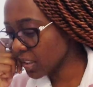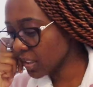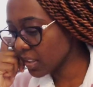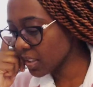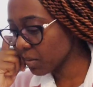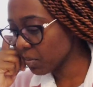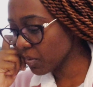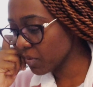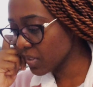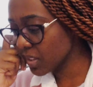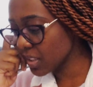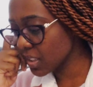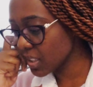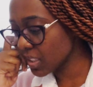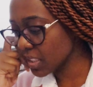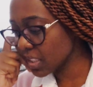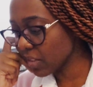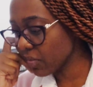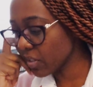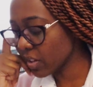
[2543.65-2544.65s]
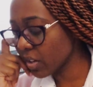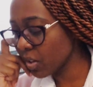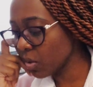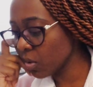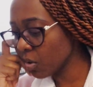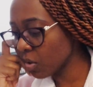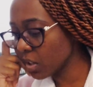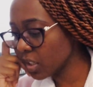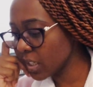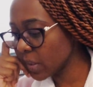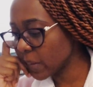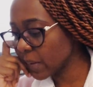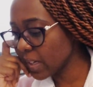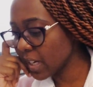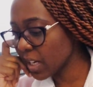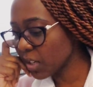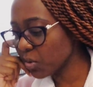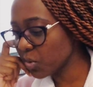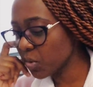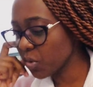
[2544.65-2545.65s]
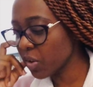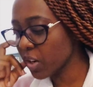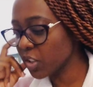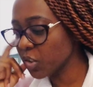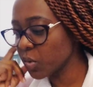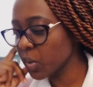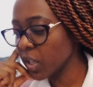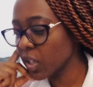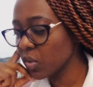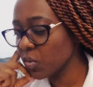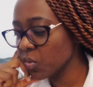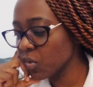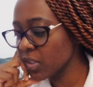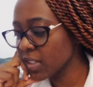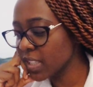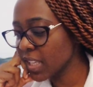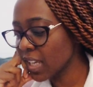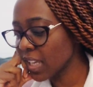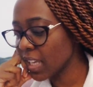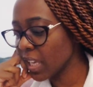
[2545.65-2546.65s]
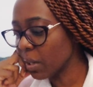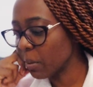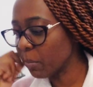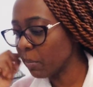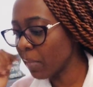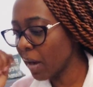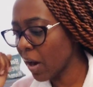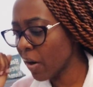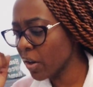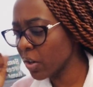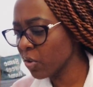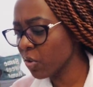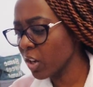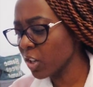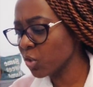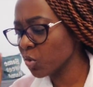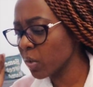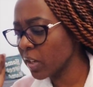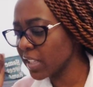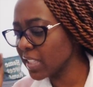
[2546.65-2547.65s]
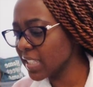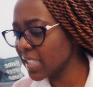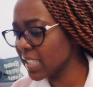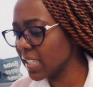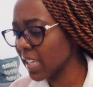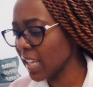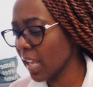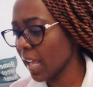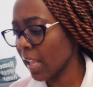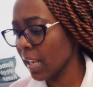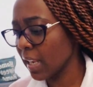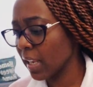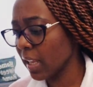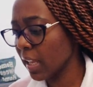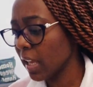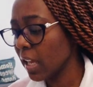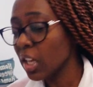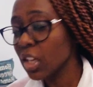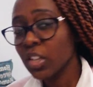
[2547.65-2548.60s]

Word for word: Some of these things are very, Lord, I would like to graduate Unza, get married, graduate Ziale.